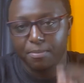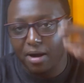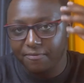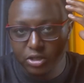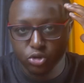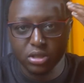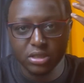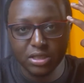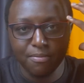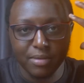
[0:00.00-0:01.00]

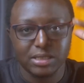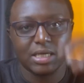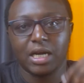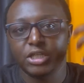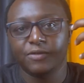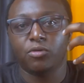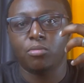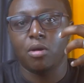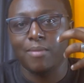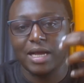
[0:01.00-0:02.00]
perfectionism mentality
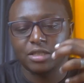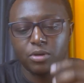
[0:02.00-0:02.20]
from our minds,